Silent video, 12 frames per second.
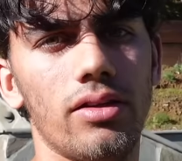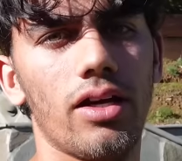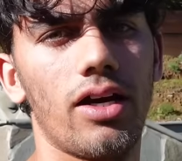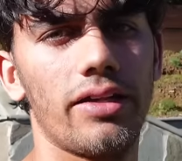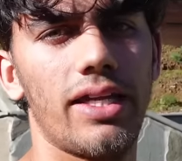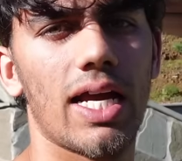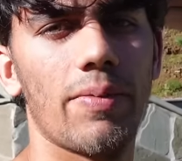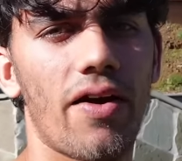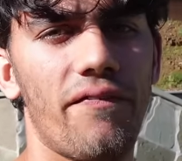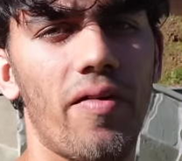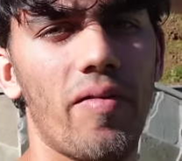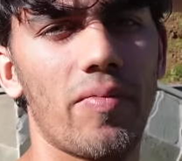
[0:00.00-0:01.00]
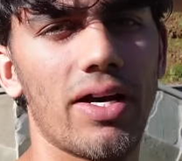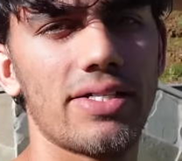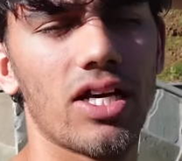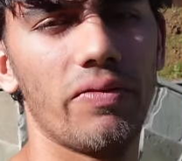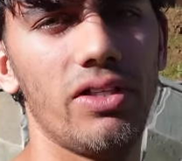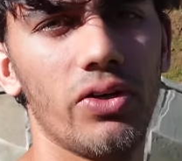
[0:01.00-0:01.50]
The good thing about filming
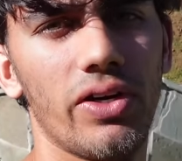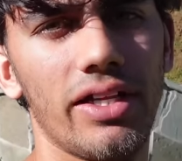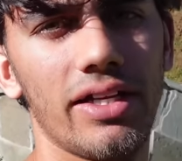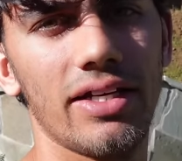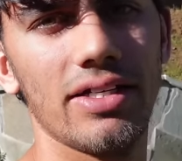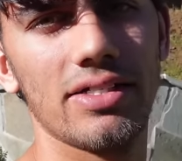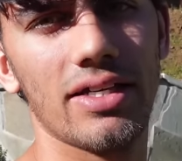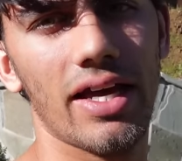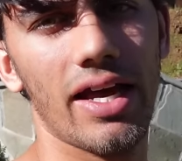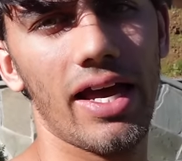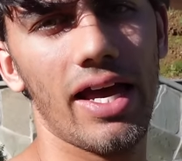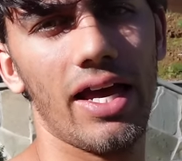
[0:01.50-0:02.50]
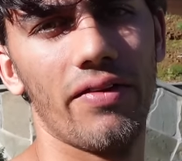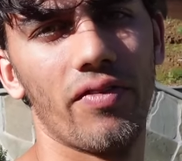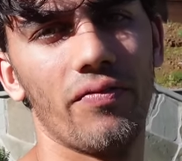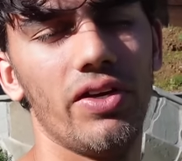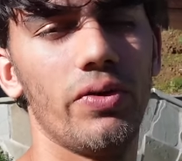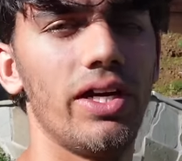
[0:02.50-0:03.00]
myself doing these and
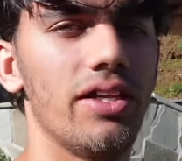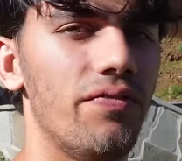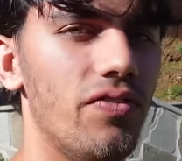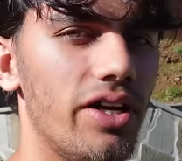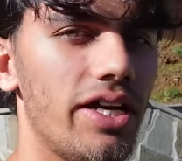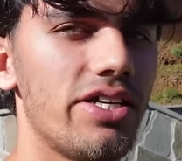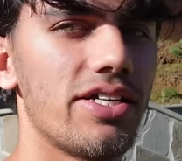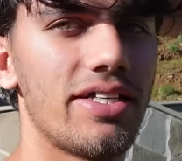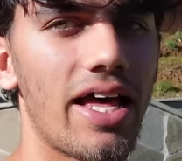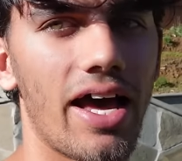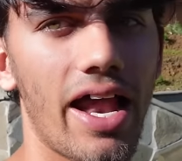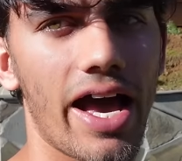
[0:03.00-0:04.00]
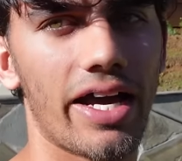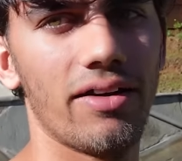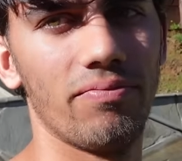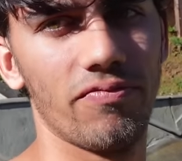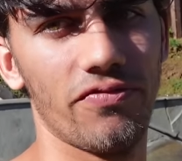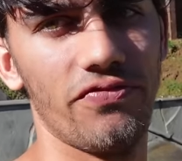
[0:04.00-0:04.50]
reviewing the footage is that I
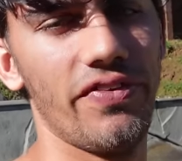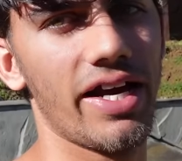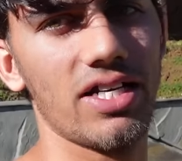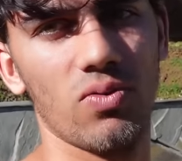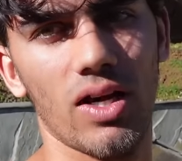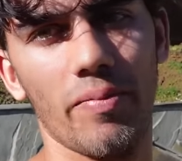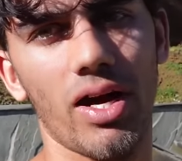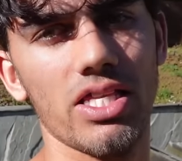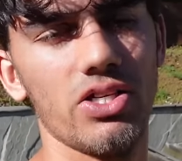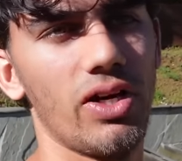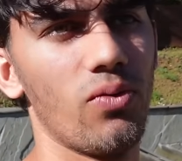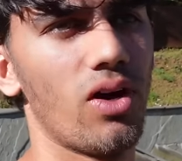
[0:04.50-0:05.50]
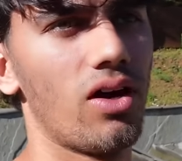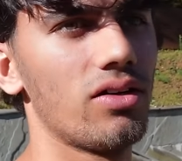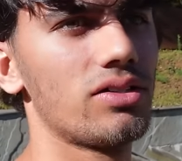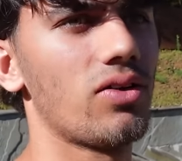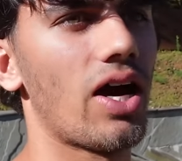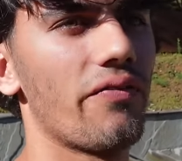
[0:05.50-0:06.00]
can fix what I'm not doing well.
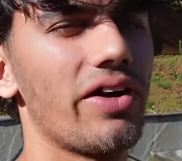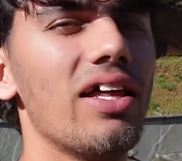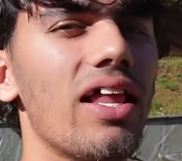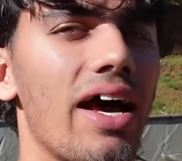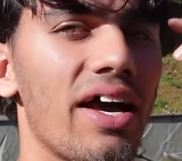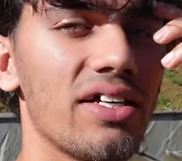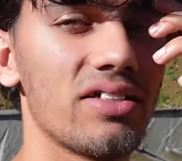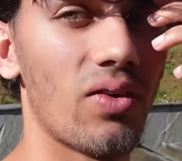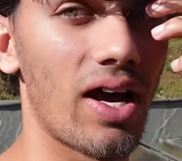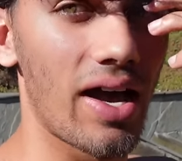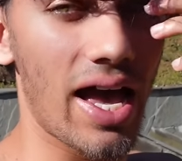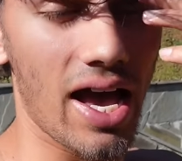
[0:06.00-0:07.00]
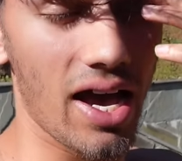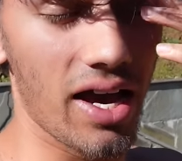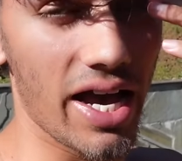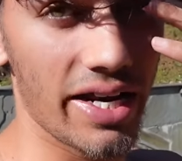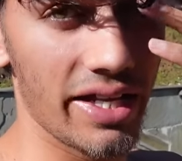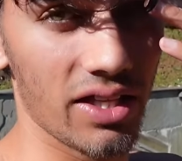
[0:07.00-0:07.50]
So I realized uh,
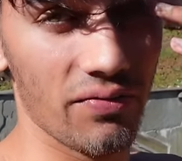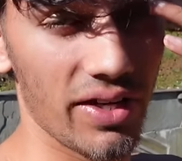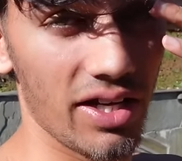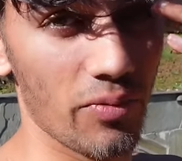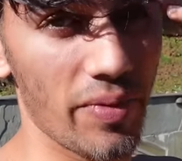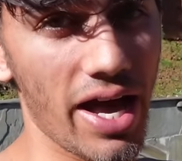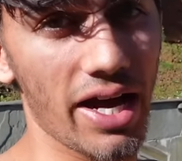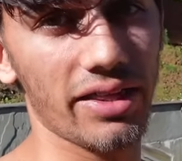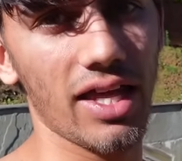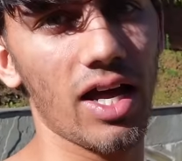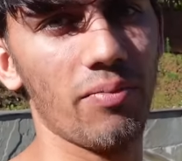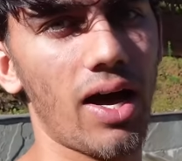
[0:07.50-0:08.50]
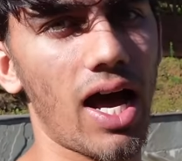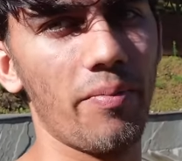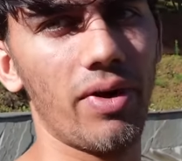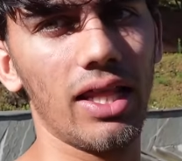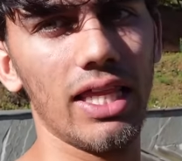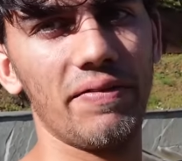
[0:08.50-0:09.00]
editing the video back that I'm
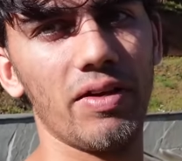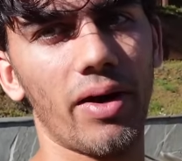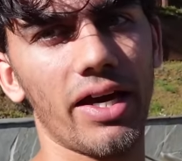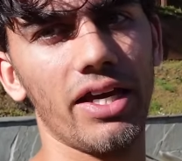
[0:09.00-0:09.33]
not lifting my